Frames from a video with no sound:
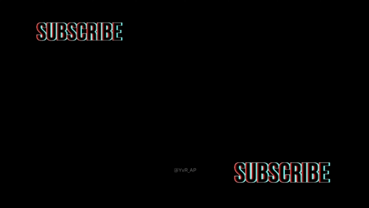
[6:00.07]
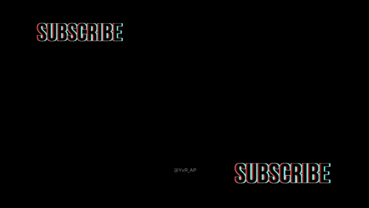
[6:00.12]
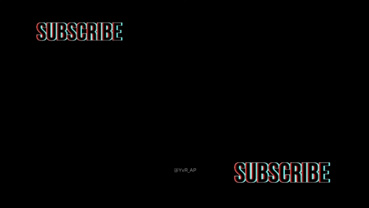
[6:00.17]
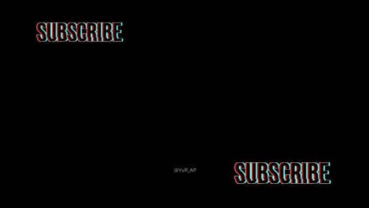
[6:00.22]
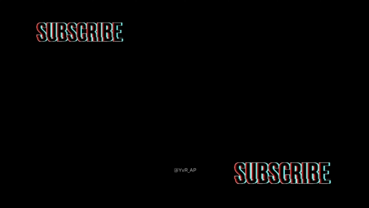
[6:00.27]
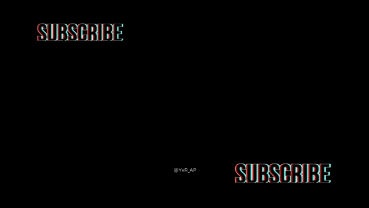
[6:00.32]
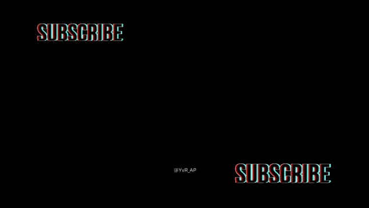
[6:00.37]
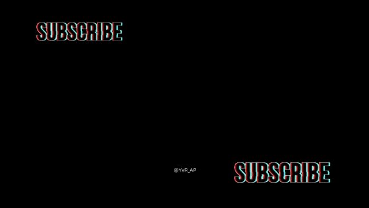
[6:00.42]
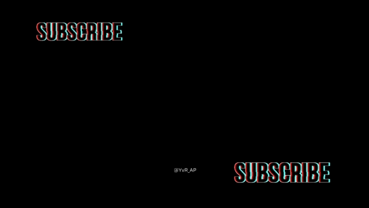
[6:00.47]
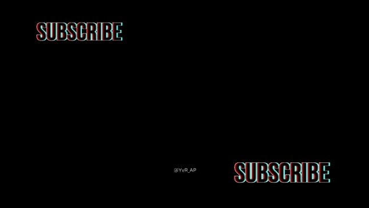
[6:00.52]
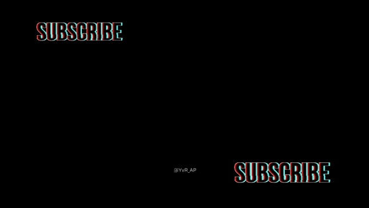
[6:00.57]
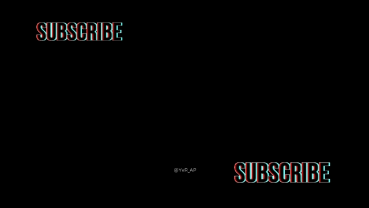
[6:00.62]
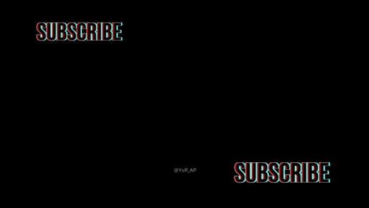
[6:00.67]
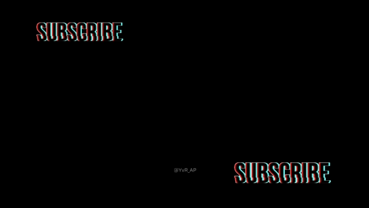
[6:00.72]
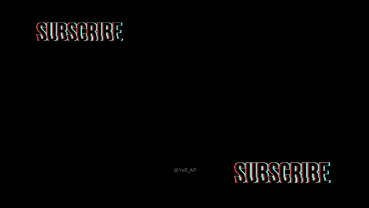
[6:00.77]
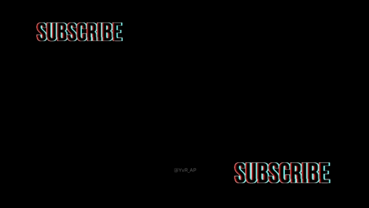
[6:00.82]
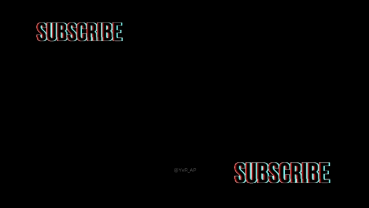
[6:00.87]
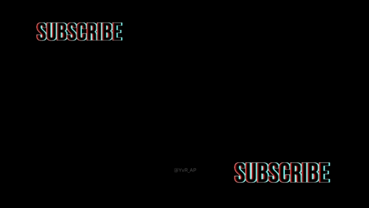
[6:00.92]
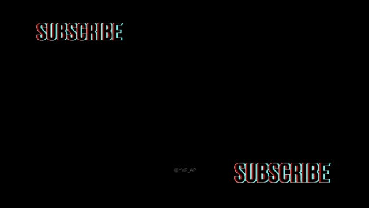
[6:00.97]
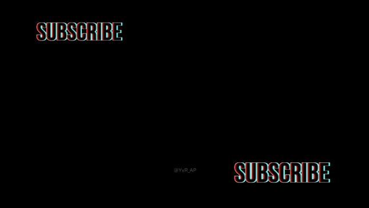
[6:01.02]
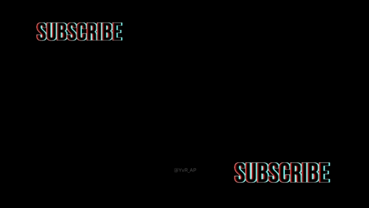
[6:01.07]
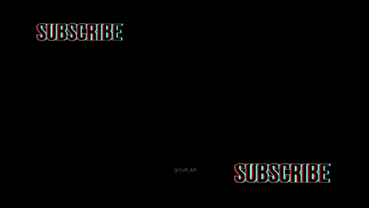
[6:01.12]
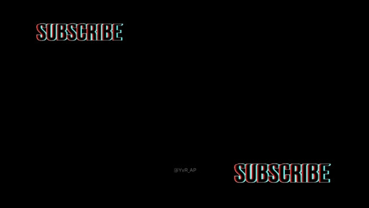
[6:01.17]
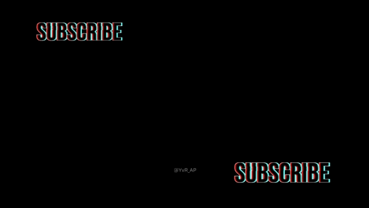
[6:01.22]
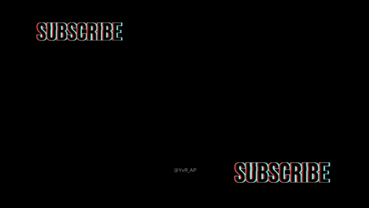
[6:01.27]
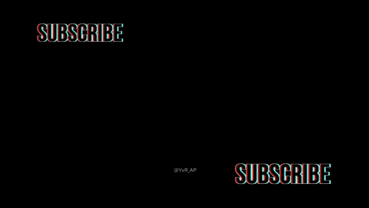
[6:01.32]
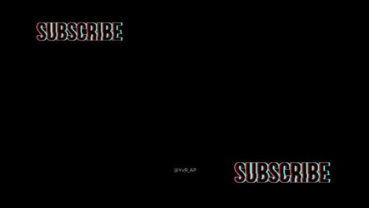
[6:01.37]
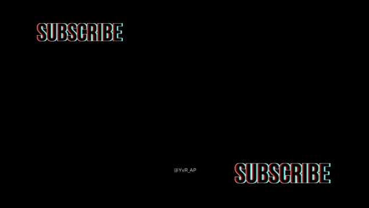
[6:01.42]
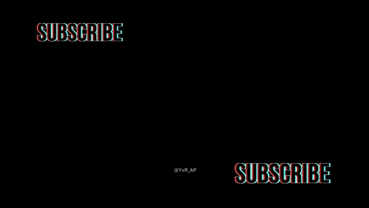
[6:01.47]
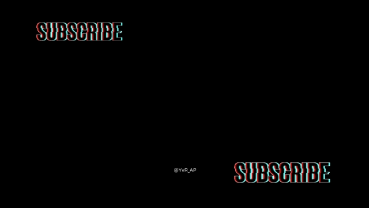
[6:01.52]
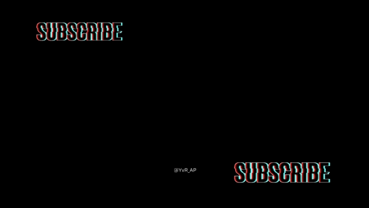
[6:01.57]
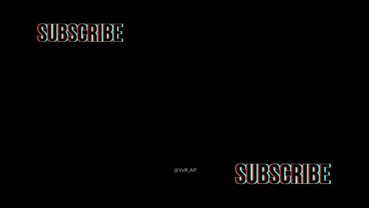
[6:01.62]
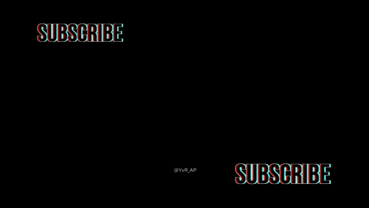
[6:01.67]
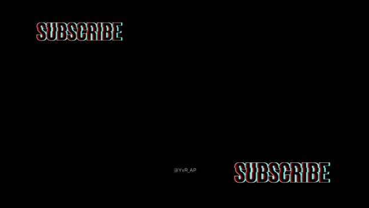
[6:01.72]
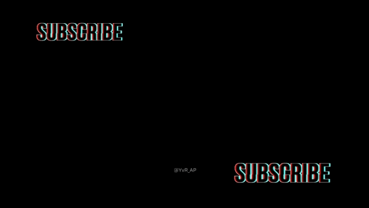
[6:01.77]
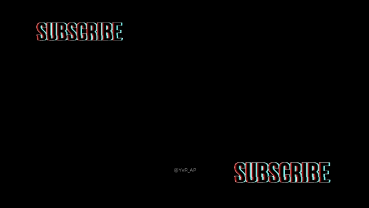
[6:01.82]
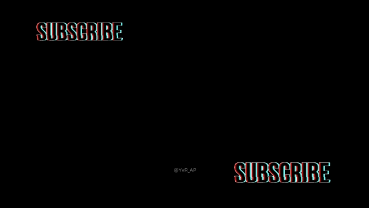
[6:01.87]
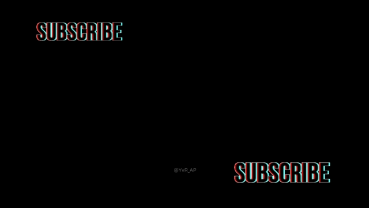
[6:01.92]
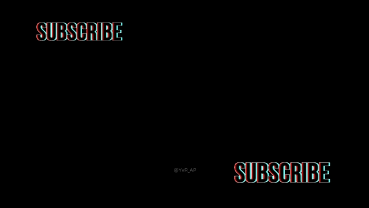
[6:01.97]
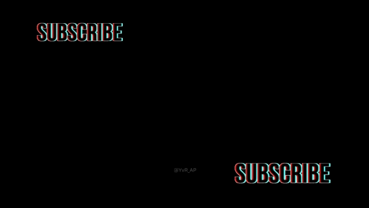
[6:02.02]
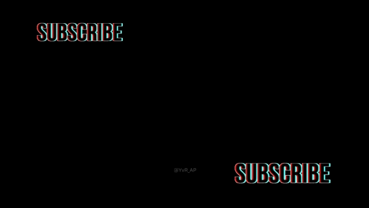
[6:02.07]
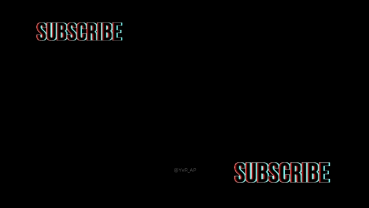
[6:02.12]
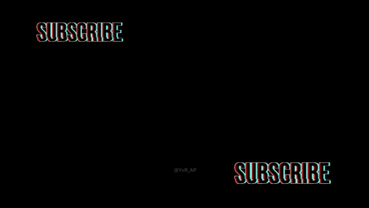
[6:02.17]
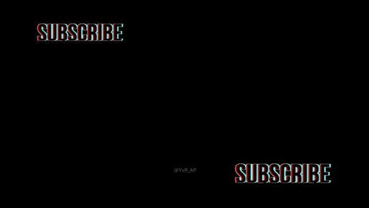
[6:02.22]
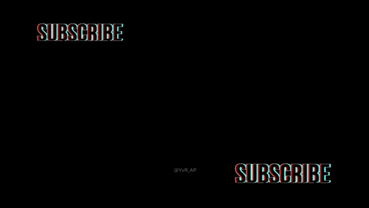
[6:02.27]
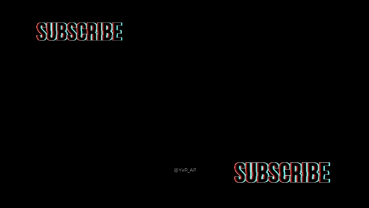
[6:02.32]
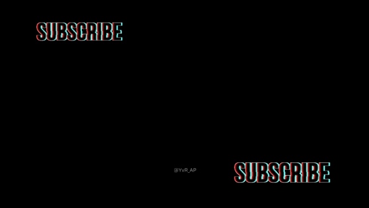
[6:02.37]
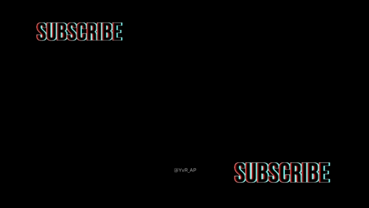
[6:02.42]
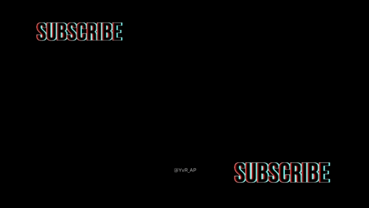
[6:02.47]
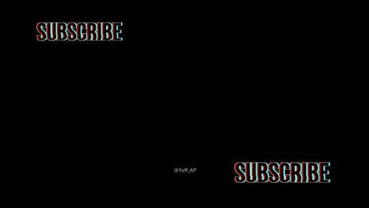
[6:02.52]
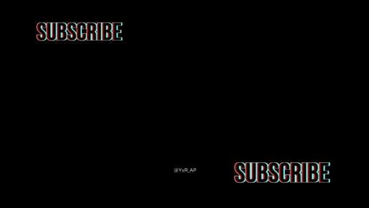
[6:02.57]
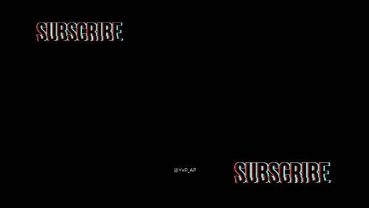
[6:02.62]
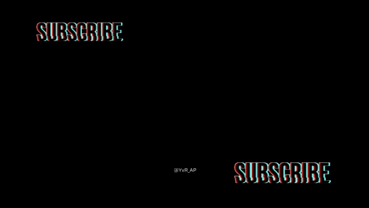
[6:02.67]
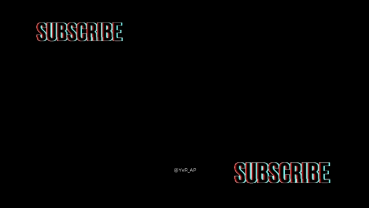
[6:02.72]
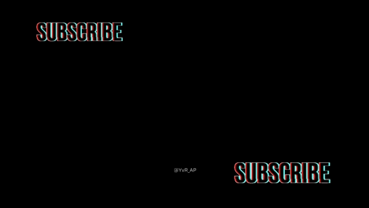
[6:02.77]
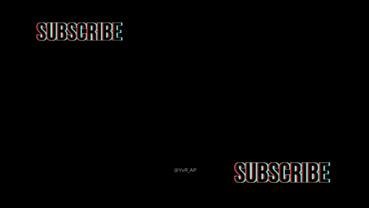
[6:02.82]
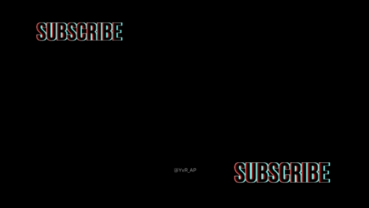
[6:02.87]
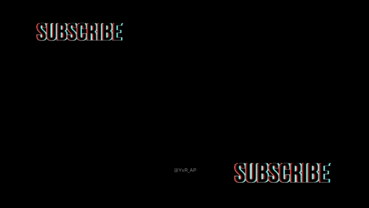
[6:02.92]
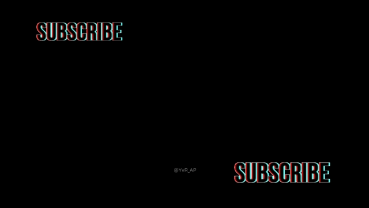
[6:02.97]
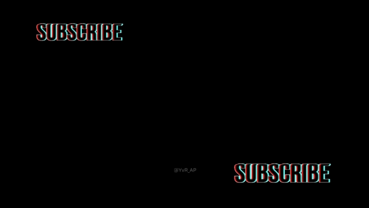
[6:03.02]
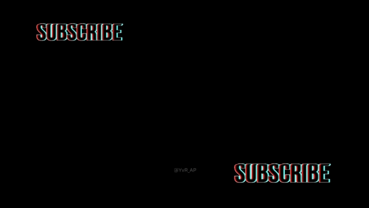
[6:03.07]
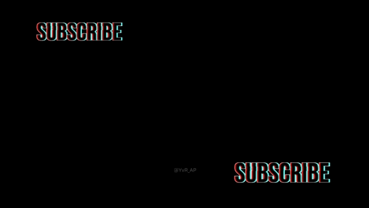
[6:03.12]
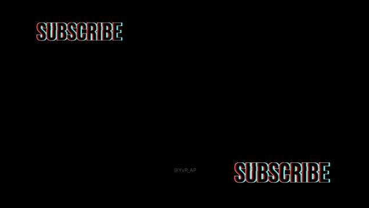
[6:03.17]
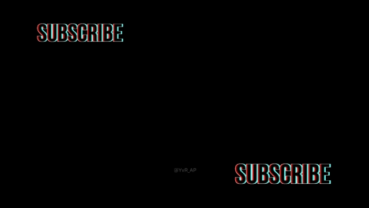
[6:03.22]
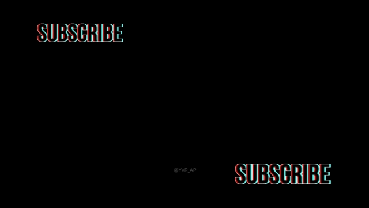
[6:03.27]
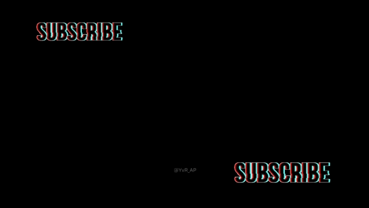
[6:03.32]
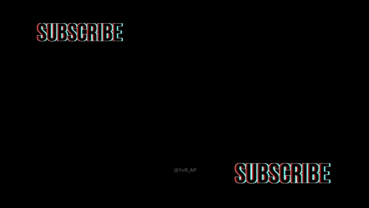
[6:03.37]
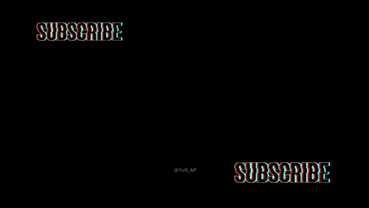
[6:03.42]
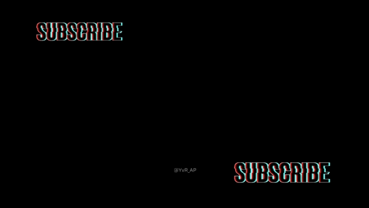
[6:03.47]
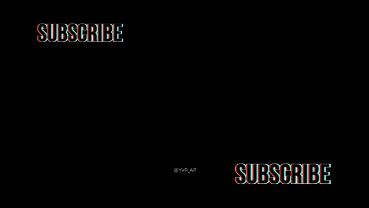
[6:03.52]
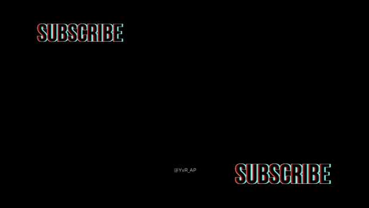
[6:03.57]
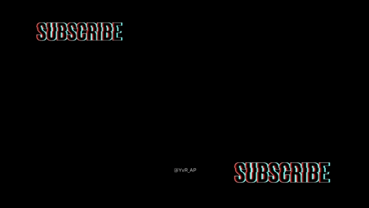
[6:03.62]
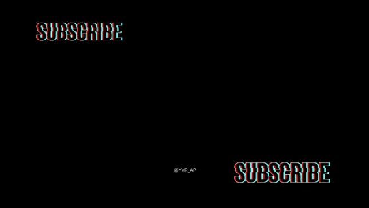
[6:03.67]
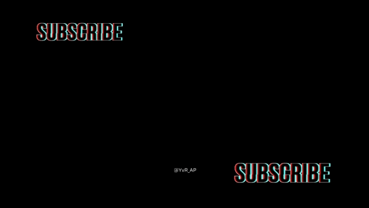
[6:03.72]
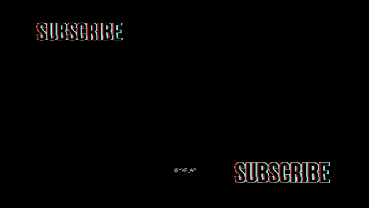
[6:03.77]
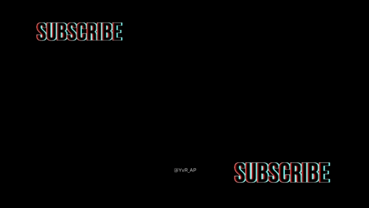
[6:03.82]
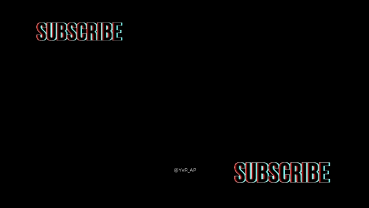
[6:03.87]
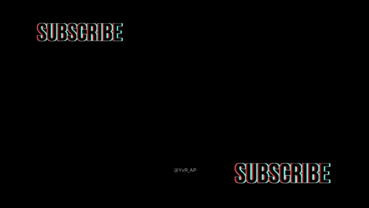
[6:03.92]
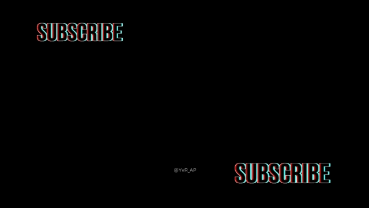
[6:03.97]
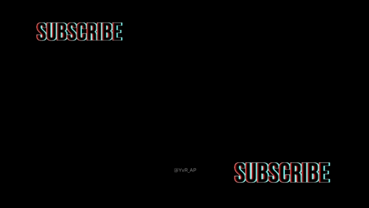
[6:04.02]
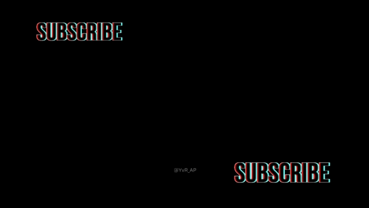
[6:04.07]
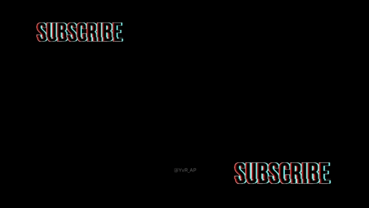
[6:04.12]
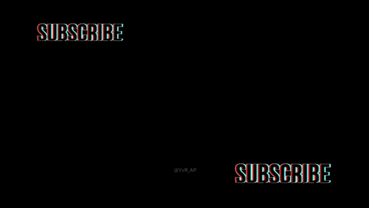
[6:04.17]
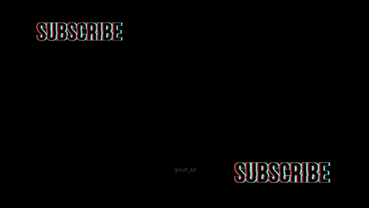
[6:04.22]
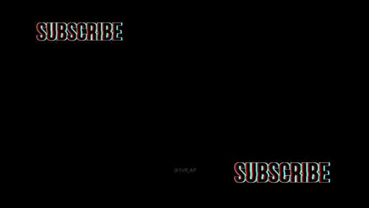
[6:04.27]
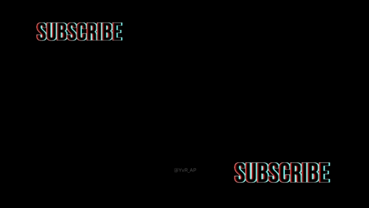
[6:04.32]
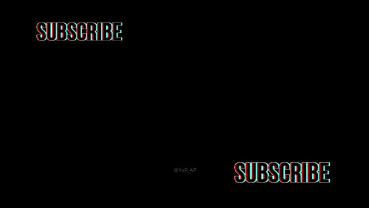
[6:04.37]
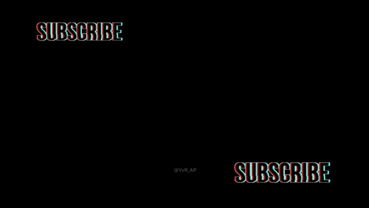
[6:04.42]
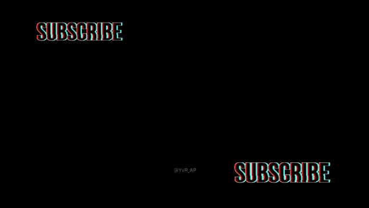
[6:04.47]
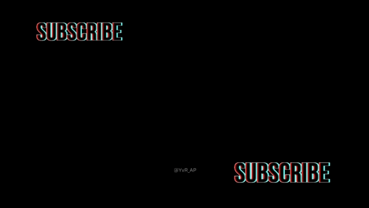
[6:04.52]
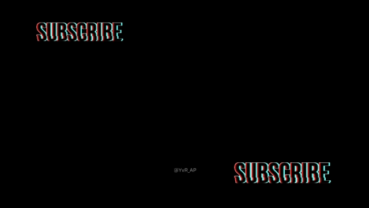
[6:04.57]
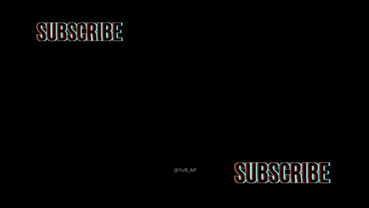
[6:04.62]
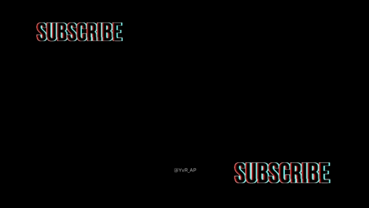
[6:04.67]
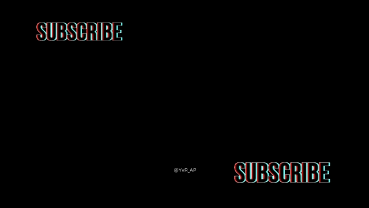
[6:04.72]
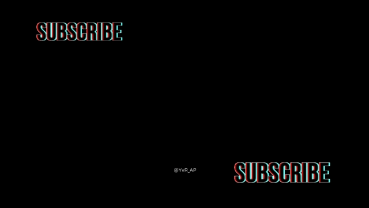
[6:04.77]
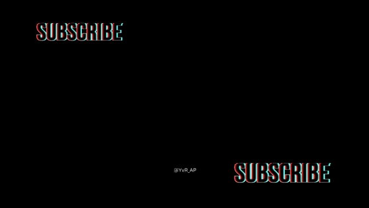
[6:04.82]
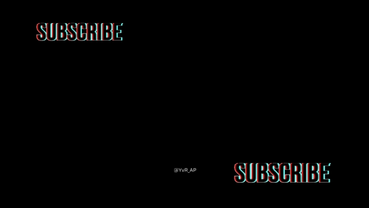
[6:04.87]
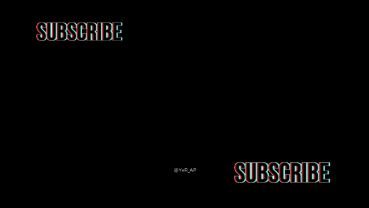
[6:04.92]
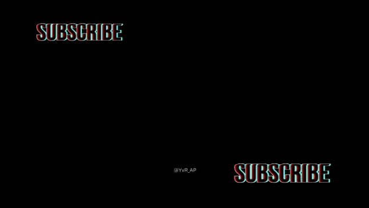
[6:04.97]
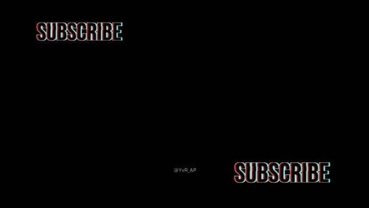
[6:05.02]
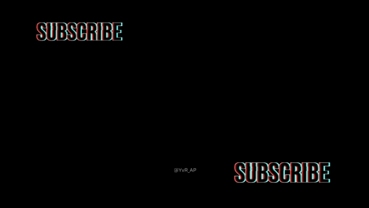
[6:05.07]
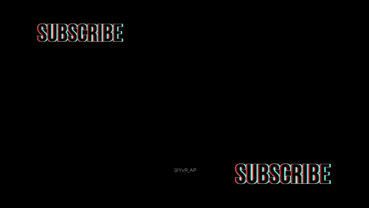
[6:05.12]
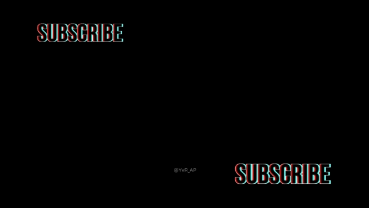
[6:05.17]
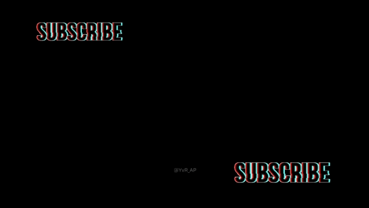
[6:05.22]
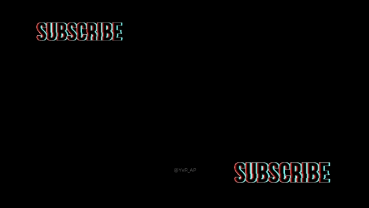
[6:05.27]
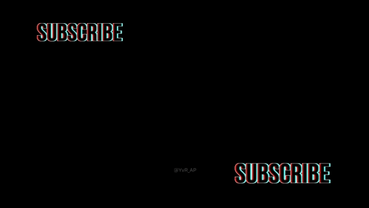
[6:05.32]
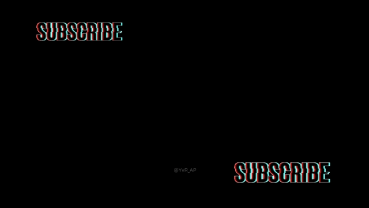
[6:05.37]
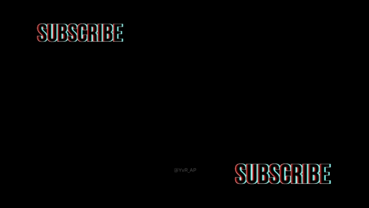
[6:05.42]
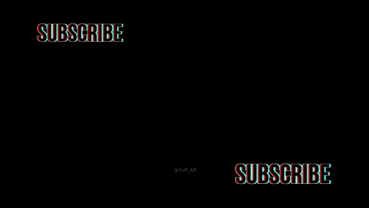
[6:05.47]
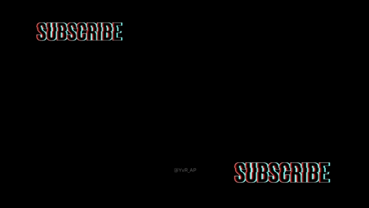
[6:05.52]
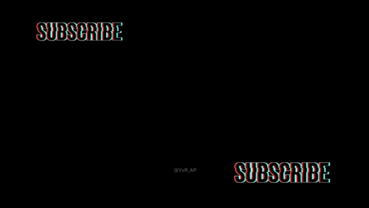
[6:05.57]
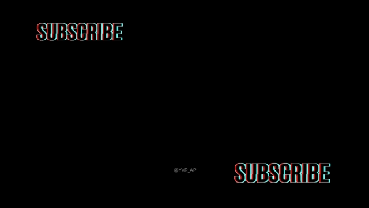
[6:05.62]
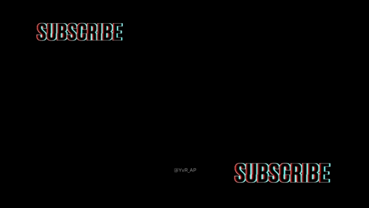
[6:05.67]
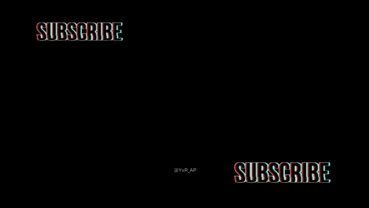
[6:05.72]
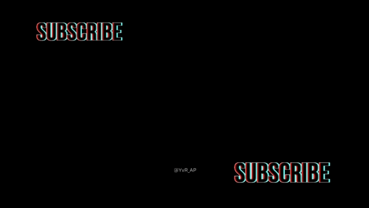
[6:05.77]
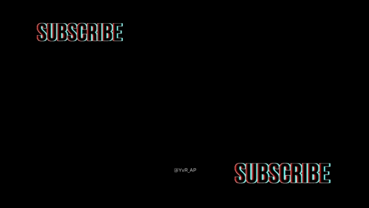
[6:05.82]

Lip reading: No face is visible, so there are no lips to read.